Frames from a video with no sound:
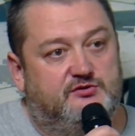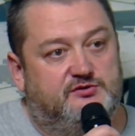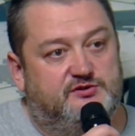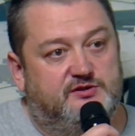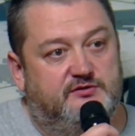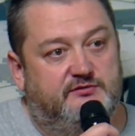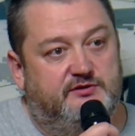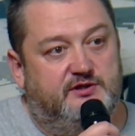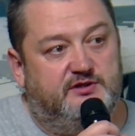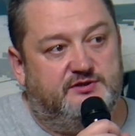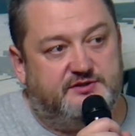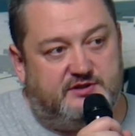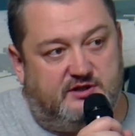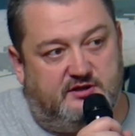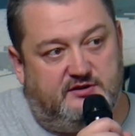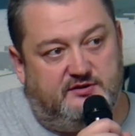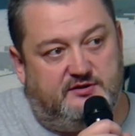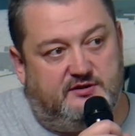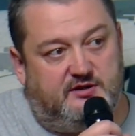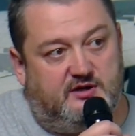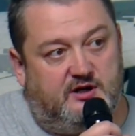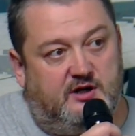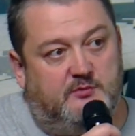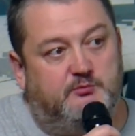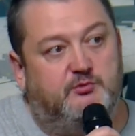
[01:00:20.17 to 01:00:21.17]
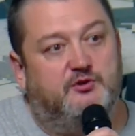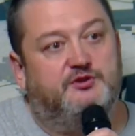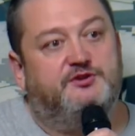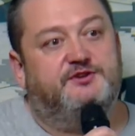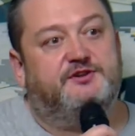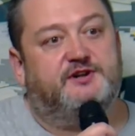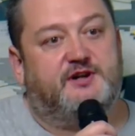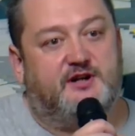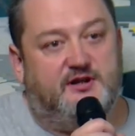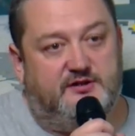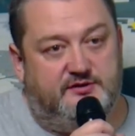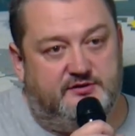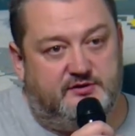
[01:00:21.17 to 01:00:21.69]
and please take one minute
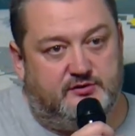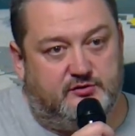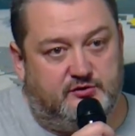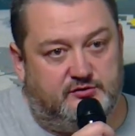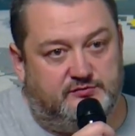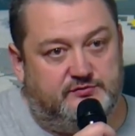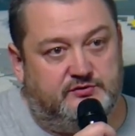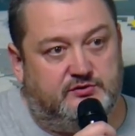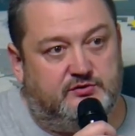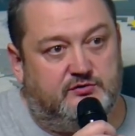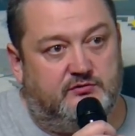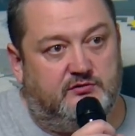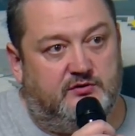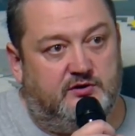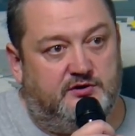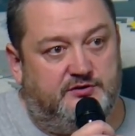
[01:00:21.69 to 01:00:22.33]
to answer.